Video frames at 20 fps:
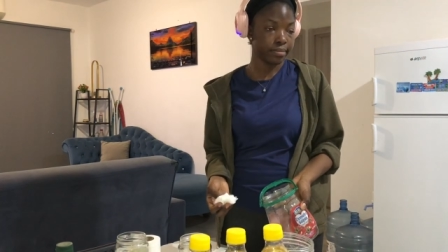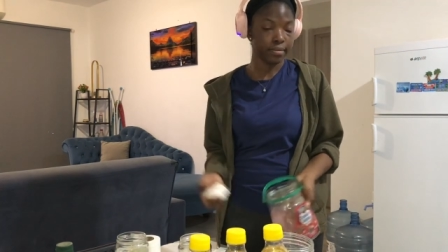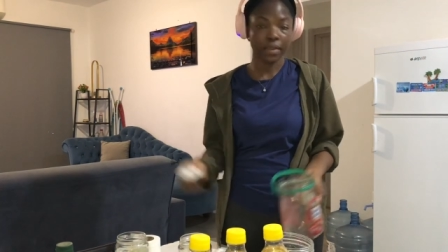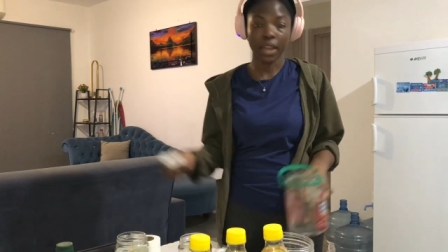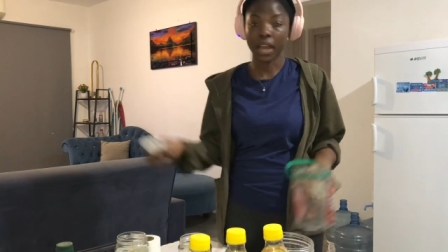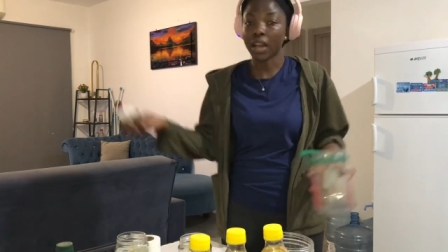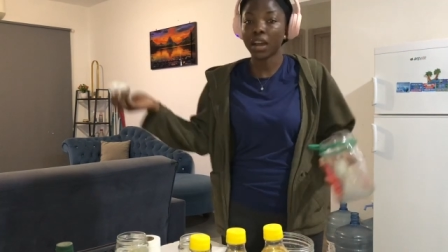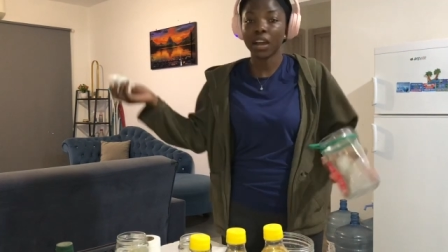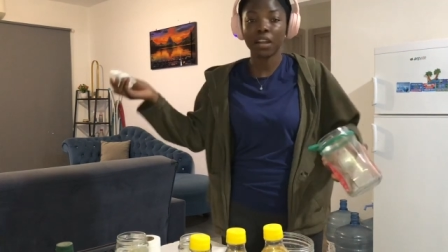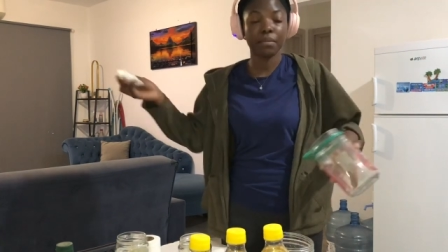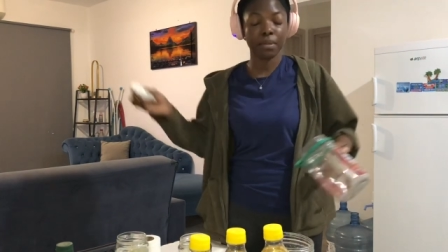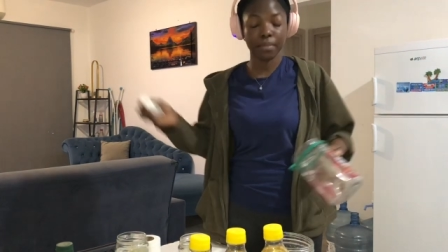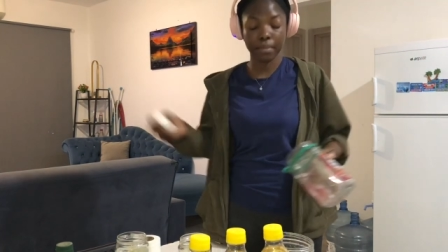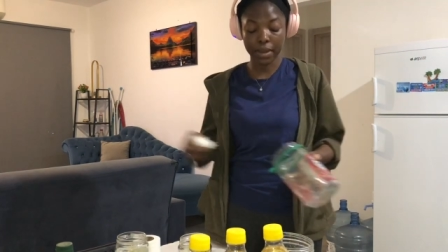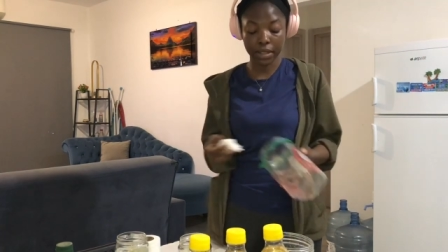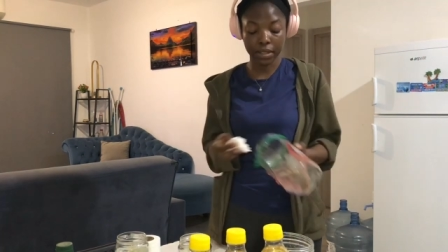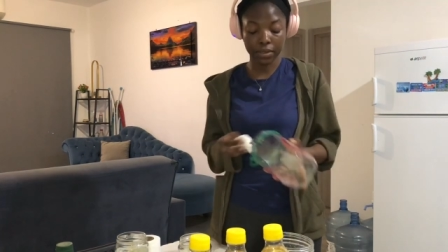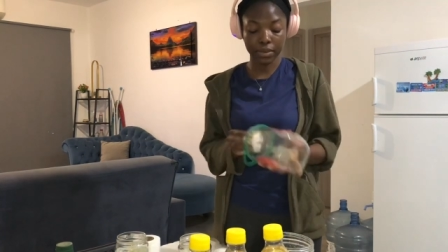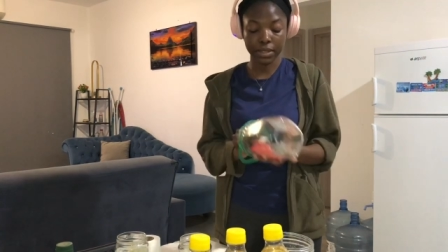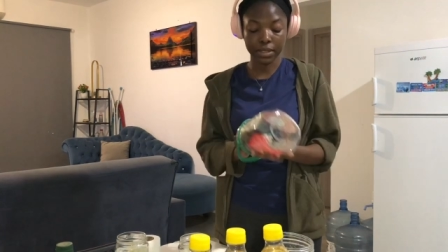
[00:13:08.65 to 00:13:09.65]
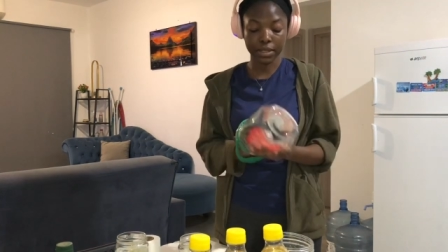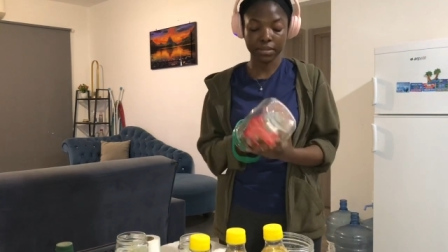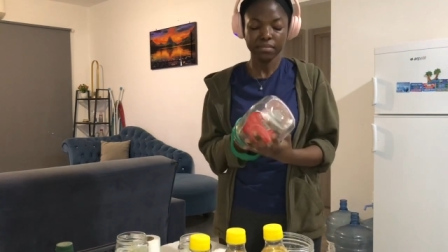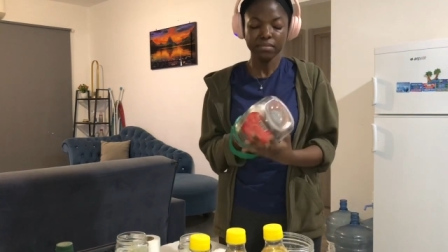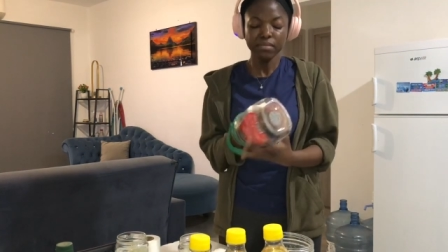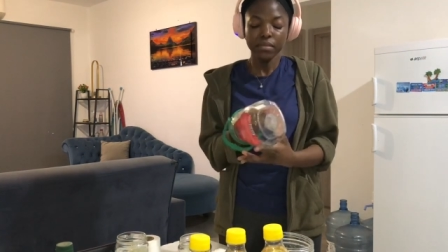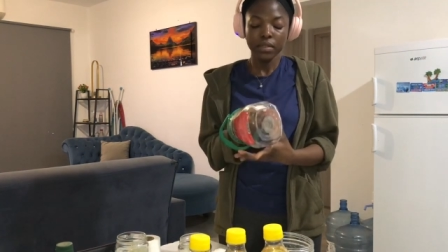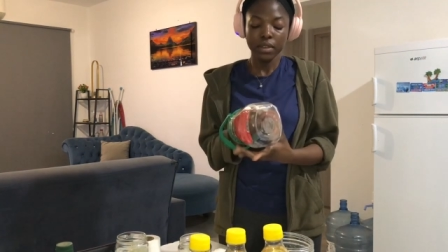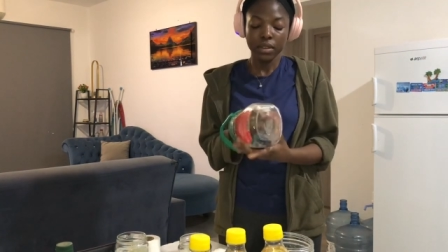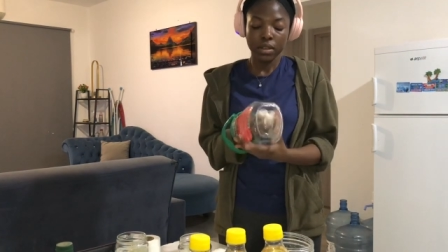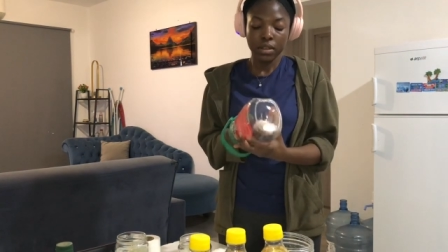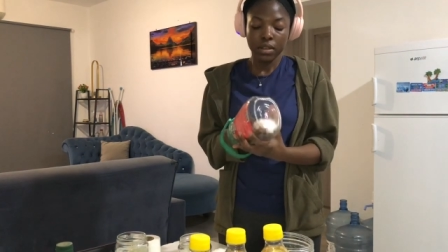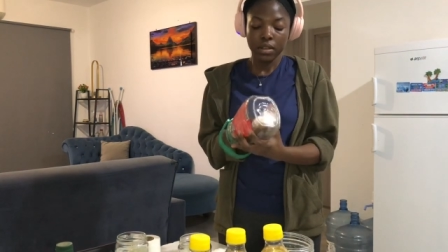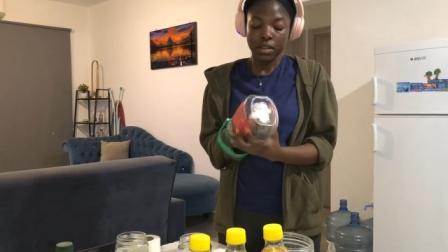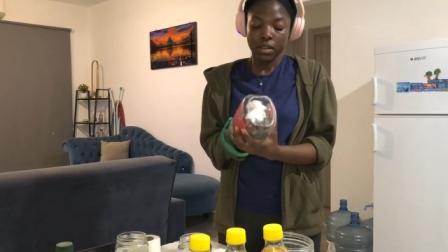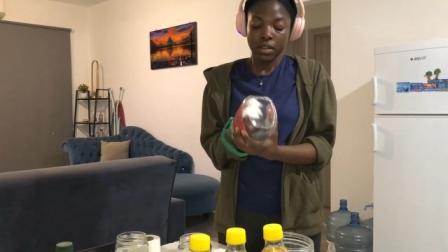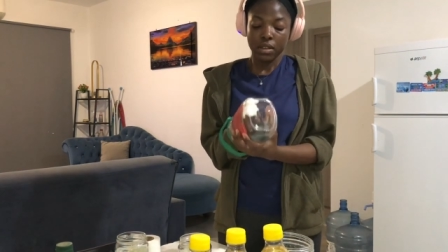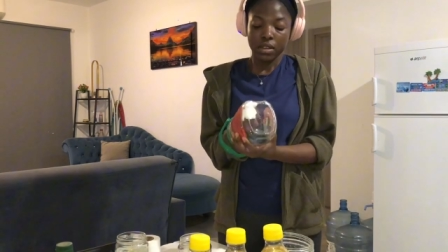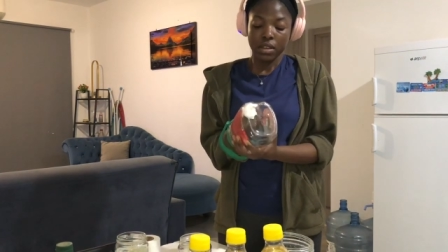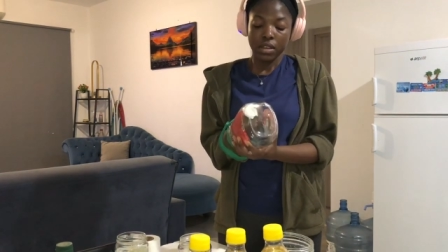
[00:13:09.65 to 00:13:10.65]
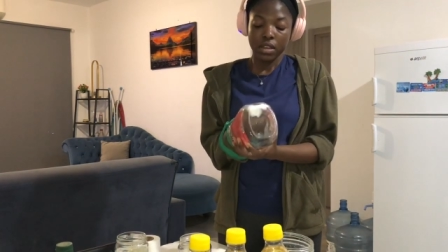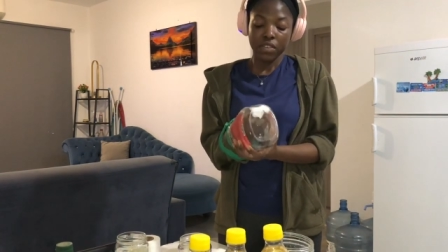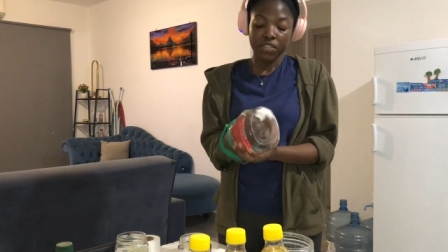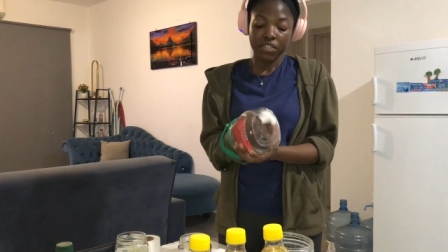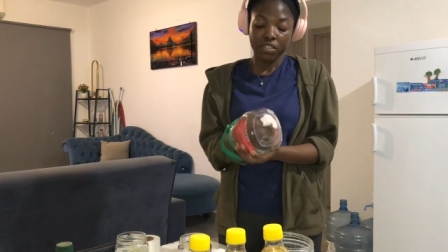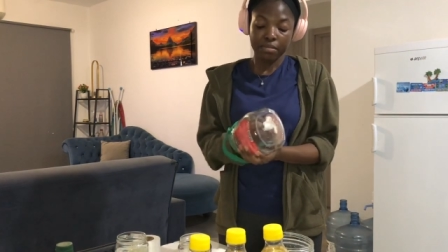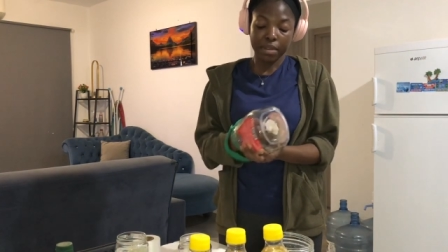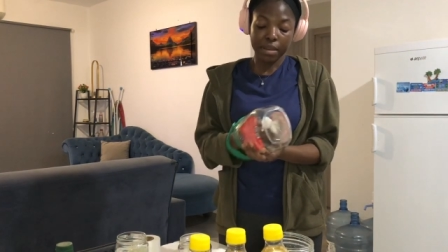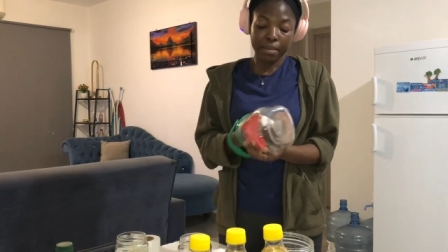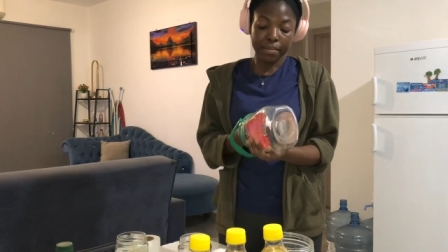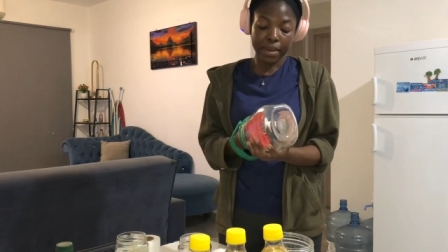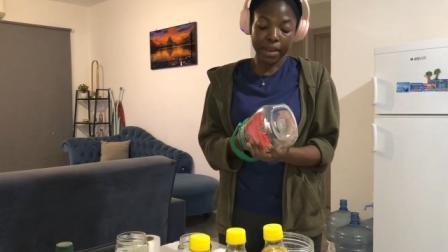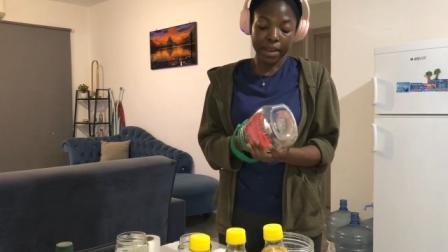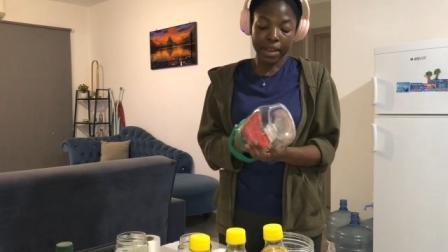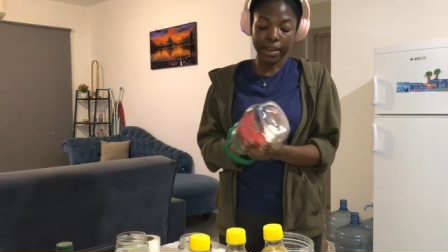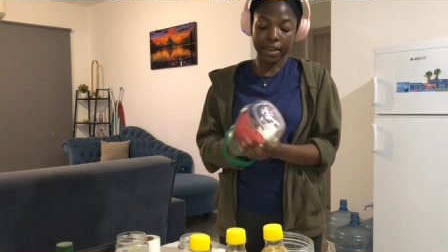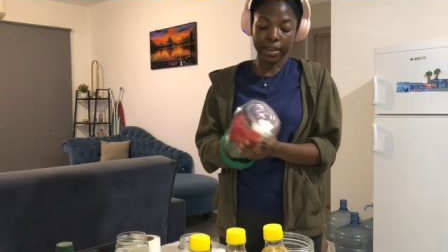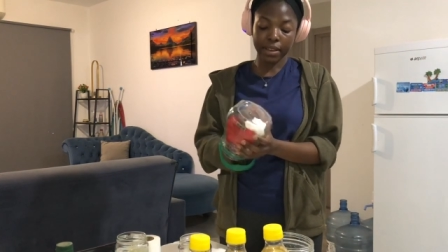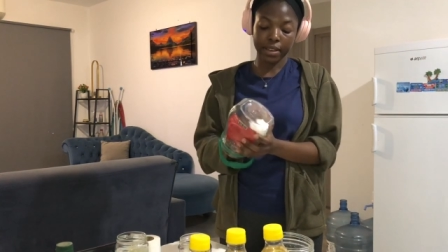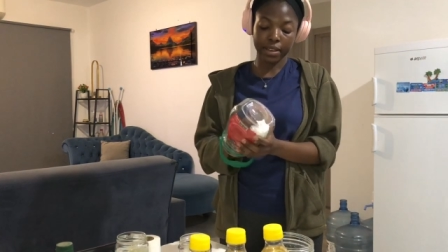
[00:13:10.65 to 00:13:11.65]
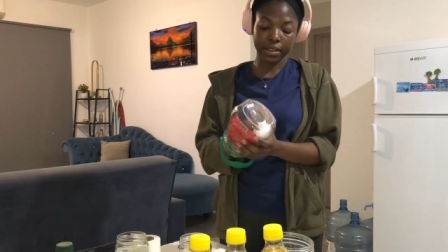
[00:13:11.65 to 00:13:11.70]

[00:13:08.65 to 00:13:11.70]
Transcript: I can't remember anyways. If you remember,